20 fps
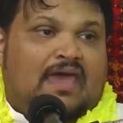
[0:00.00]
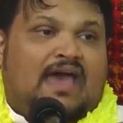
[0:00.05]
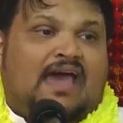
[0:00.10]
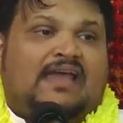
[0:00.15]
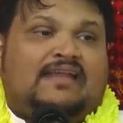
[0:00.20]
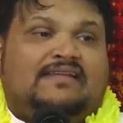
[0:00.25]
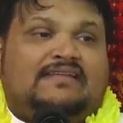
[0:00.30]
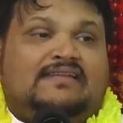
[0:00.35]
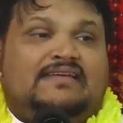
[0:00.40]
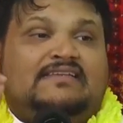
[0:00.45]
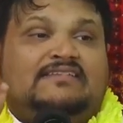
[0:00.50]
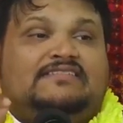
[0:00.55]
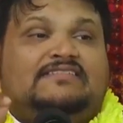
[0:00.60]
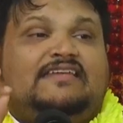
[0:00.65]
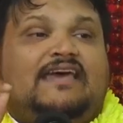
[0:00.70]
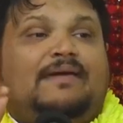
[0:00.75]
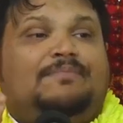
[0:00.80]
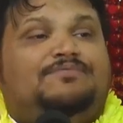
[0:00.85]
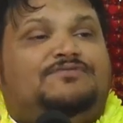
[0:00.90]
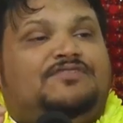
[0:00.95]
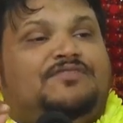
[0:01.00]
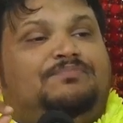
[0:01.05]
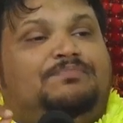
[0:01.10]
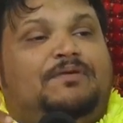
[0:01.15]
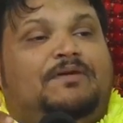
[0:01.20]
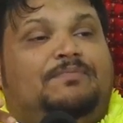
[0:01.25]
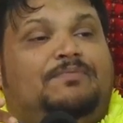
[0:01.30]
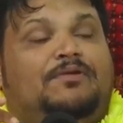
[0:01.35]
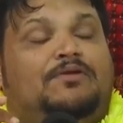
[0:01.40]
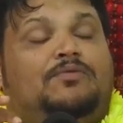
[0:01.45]
And these types of
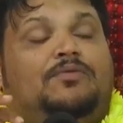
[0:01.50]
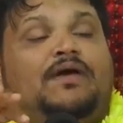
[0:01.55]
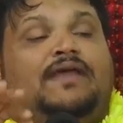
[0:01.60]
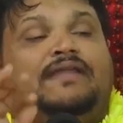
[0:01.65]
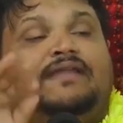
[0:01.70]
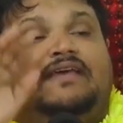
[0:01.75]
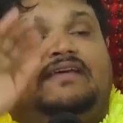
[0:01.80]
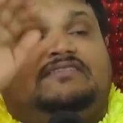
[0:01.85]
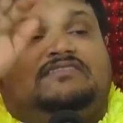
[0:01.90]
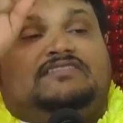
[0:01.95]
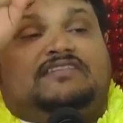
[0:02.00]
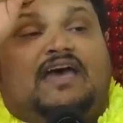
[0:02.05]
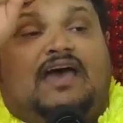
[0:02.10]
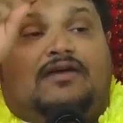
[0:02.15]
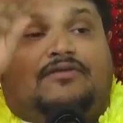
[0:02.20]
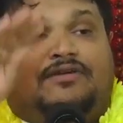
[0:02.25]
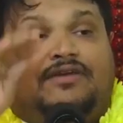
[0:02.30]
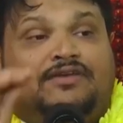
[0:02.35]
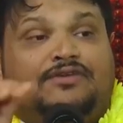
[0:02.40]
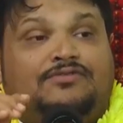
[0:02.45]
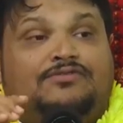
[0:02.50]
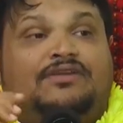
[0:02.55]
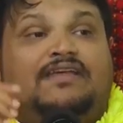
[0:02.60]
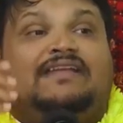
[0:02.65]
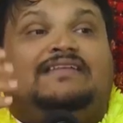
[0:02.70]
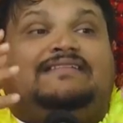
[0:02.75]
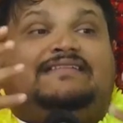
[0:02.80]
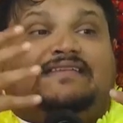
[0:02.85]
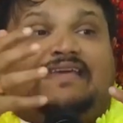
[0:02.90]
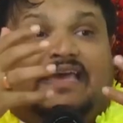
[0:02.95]
people, when they jarry you,
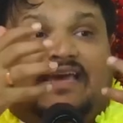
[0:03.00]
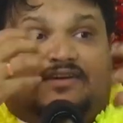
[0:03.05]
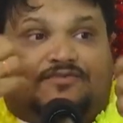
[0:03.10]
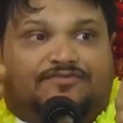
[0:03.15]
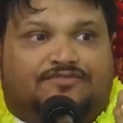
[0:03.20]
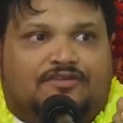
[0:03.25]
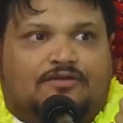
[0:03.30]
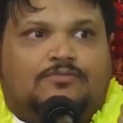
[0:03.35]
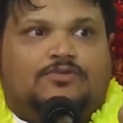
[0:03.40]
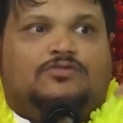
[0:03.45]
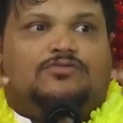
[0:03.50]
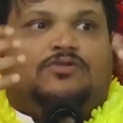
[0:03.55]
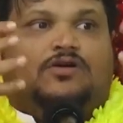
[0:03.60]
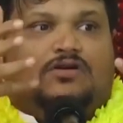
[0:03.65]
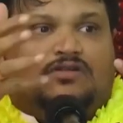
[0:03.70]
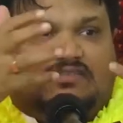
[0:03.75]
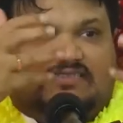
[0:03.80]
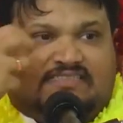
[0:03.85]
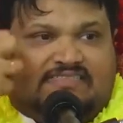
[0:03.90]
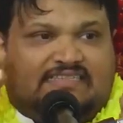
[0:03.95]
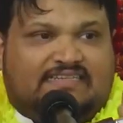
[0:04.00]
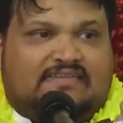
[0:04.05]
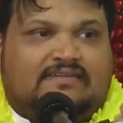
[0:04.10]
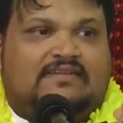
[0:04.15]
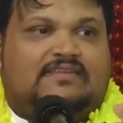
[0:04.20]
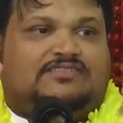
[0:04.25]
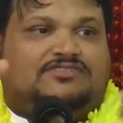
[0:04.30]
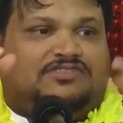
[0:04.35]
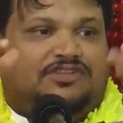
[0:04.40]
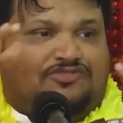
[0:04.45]
they take from you all the
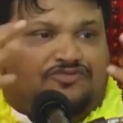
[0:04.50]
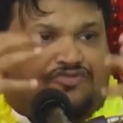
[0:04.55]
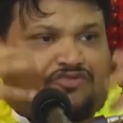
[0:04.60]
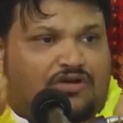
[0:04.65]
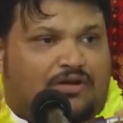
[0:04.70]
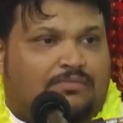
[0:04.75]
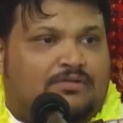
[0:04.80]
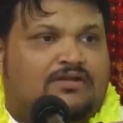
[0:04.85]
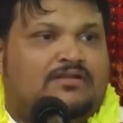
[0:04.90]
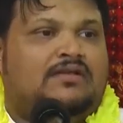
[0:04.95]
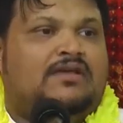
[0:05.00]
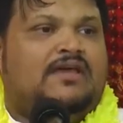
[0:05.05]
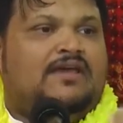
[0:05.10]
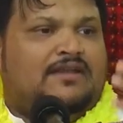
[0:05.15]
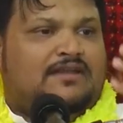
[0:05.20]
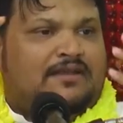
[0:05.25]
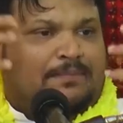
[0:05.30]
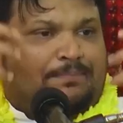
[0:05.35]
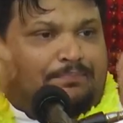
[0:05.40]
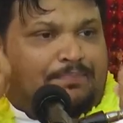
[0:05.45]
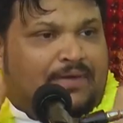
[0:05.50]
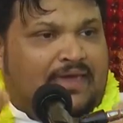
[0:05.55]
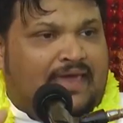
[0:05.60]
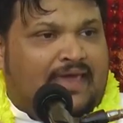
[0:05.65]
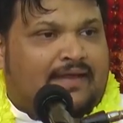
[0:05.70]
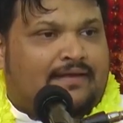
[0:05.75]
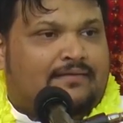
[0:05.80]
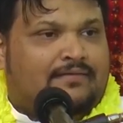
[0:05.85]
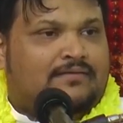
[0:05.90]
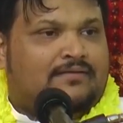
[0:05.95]
sickness, the trouble, the
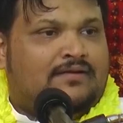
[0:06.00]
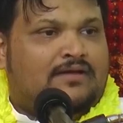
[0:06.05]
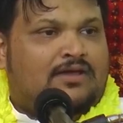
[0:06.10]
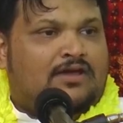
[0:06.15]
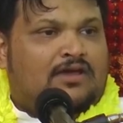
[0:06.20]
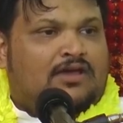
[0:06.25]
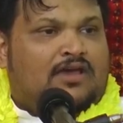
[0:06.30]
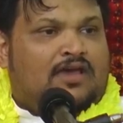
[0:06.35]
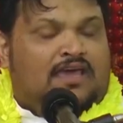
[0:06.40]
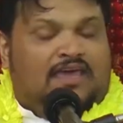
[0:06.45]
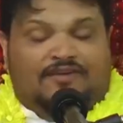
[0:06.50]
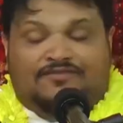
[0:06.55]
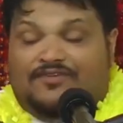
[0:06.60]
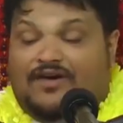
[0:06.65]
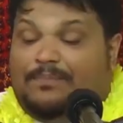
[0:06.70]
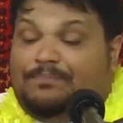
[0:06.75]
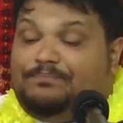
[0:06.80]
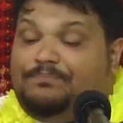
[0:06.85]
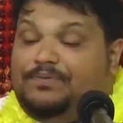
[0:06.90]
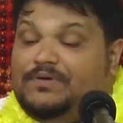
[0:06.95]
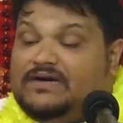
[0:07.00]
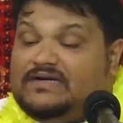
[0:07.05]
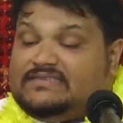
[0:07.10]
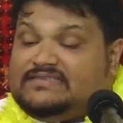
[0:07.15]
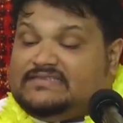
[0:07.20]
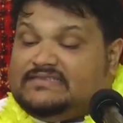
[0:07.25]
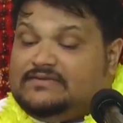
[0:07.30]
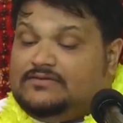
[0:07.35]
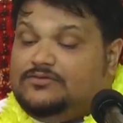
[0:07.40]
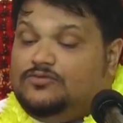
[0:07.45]
pain. If a
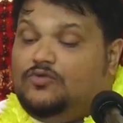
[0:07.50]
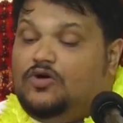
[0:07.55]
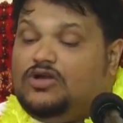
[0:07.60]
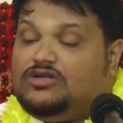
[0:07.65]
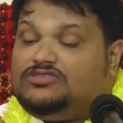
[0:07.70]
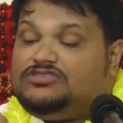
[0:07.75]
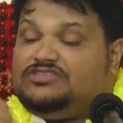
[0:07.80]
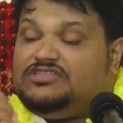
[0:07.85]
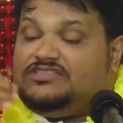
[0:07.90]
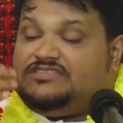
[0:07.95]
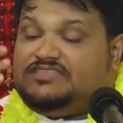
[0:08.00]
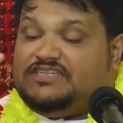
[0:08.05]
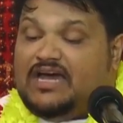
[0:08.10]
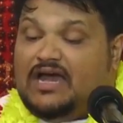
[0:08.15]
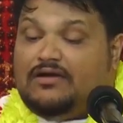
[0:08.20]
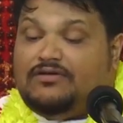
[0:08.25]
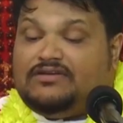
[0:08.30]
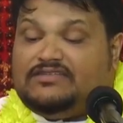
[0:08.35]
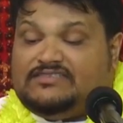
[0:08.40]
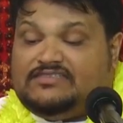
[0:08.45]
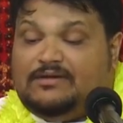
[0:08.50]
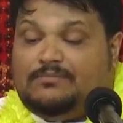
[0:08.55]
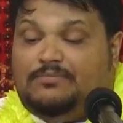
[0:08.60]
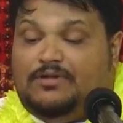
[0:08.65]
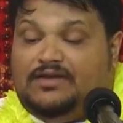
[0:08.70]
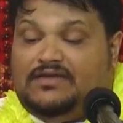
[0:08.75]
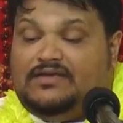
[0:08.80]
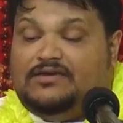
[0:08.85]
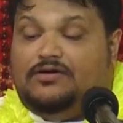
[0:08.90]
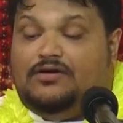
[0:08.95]
person wants to jarry
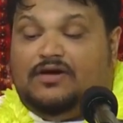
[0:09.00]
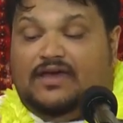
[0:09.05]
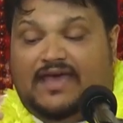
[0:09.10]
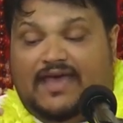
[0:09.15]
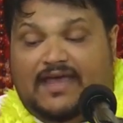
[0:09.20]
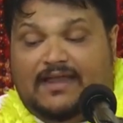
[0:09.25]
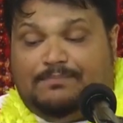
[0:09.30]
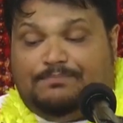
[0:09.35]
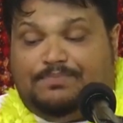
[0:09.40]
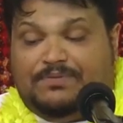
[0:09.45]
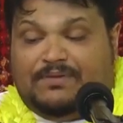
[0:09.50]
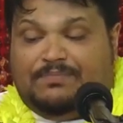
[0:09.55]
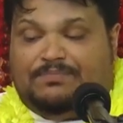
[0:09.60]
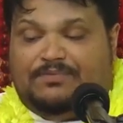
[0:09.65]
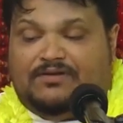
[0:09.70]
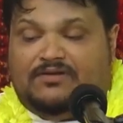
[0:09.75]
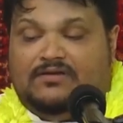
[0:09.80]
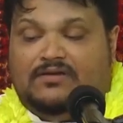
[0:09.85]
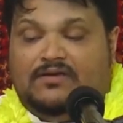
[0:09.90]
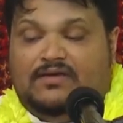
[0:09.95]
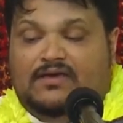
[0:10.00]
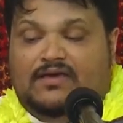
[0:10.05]
somebody or help people,